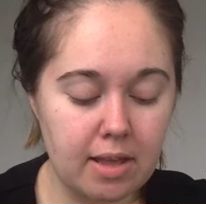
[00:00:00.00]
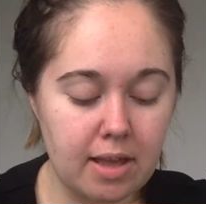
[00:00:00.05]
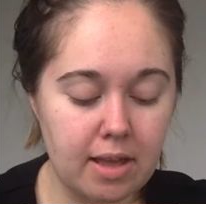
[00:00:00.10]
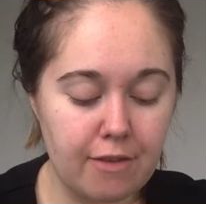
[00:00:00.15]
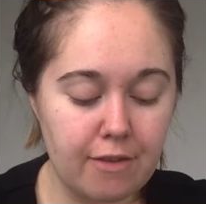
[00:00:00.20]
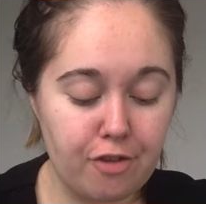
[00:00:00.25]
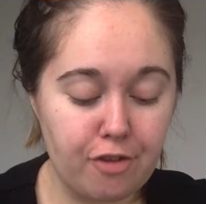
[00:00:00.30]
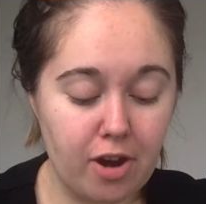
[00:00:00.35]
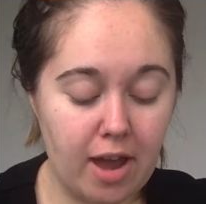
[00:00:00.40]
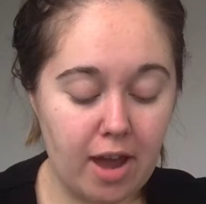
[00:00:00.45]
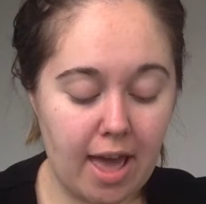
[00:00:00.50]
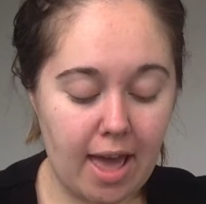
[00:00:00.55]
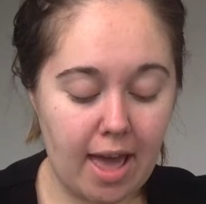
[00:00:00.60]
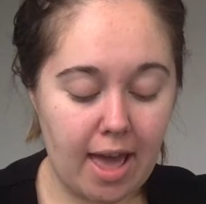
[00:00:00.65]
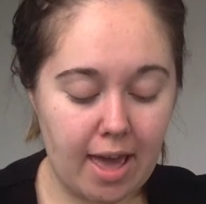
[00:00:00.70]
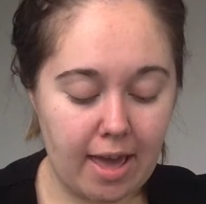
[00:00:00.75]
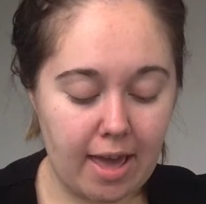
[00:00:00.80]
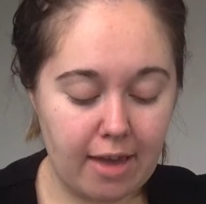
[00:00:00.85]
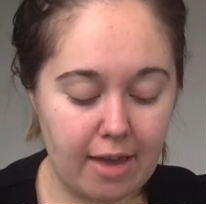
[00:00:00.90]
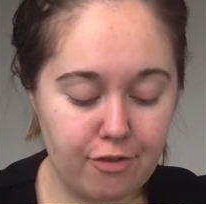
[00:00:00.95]
for
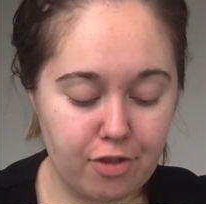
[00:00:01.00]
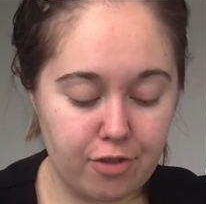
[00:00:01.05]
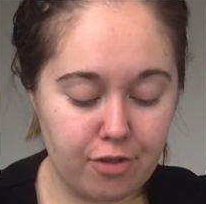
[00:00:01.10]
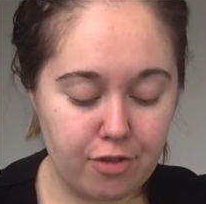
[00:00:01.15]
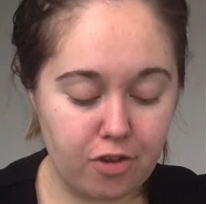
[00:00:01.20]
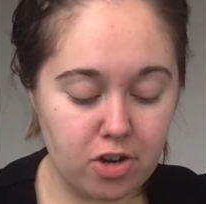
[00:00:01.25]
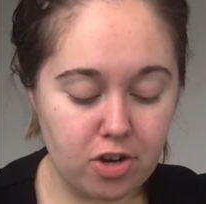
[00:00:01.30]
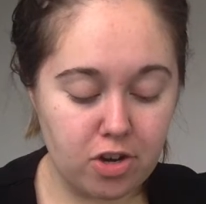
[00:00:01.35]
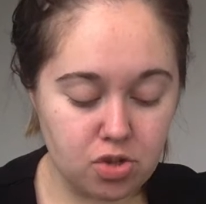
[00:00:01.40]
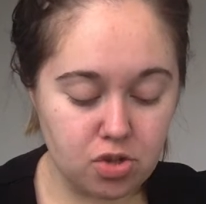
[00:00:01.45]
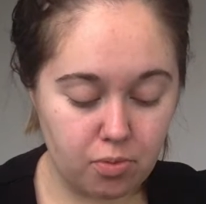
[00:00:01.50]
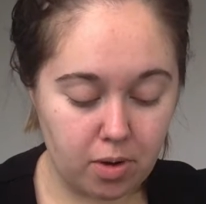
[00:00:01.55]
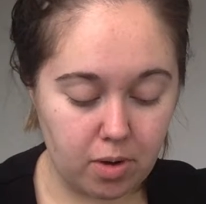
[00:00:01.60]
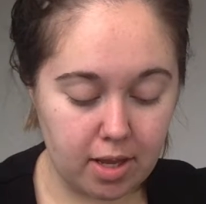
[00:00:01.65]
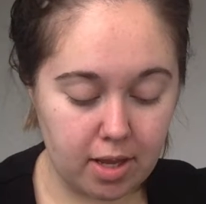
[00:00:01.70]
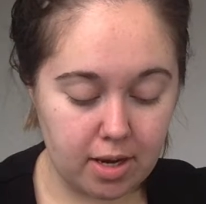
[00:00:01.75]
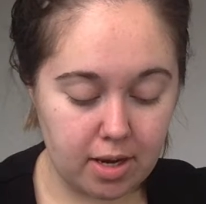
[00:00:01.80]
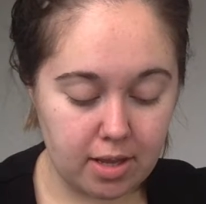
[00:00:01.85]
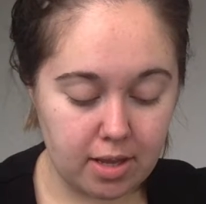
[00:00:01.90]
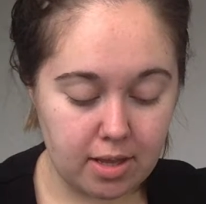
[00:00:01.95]
A, for the first
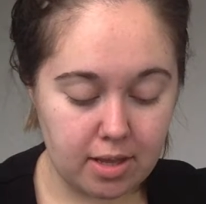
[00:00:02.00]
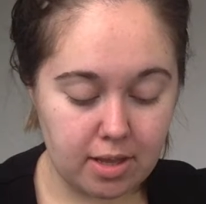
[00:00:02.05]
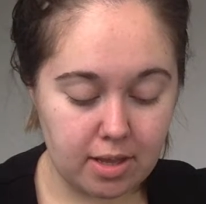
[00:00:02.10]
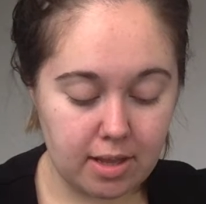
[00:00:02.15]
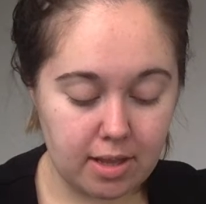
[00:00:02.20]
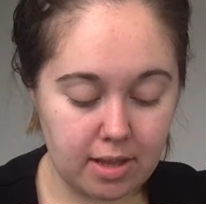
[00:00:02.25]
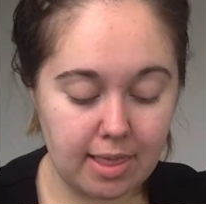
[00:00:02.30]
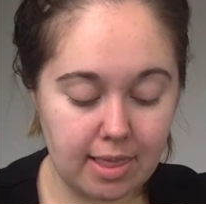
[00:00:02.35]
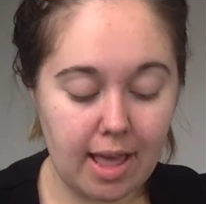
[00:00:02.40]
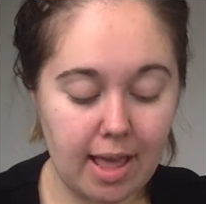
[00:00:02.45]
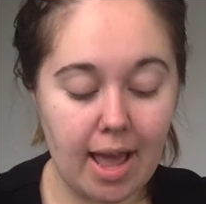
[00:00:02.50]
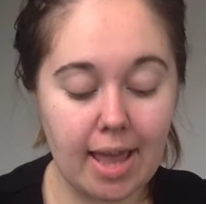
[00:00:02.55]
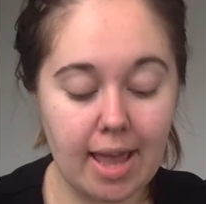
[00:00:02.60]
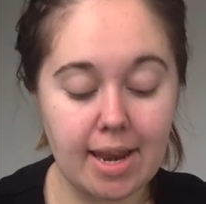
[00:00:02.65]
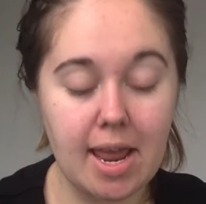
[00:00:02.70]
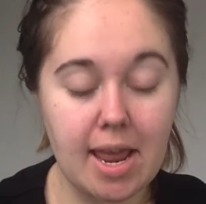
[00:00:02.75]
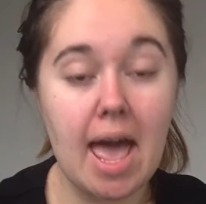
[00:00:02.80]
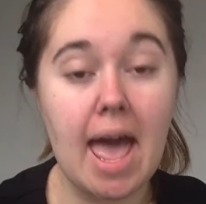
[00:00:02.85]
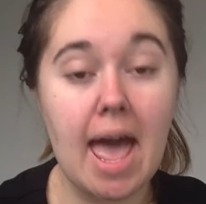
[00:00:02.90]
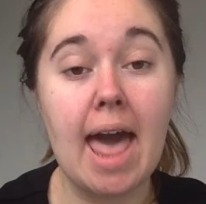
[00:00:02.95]
one, line
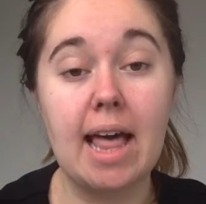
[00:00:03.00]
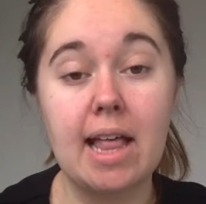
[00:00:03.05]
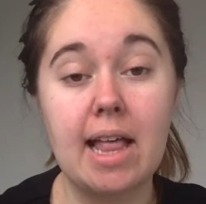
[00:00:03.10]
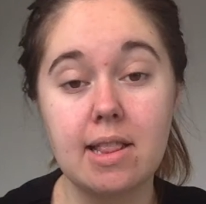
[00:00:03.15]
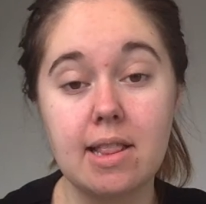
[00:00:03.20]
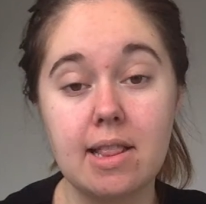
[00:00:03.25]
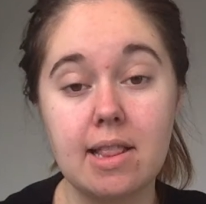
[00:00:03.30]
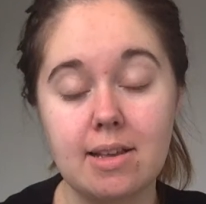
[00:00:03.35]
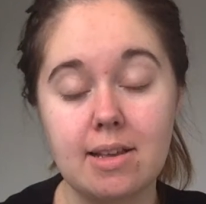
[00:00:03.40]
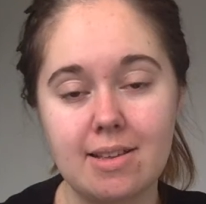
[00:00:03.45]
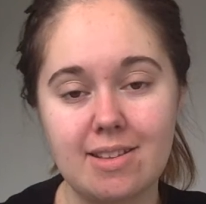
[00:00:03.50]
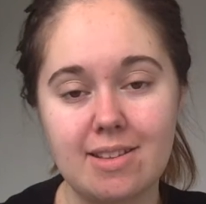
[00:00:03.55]
L,